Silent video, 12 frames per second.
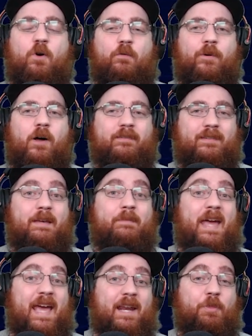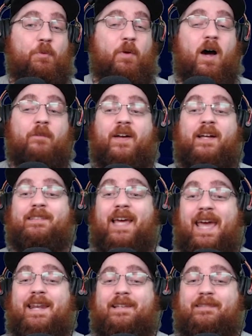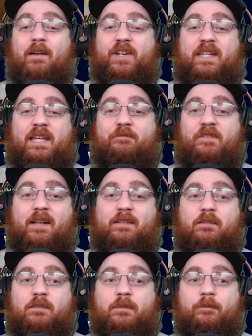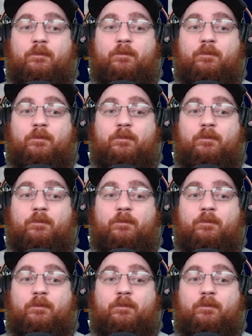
overall team, eighty-three offense, eighty-seven defense.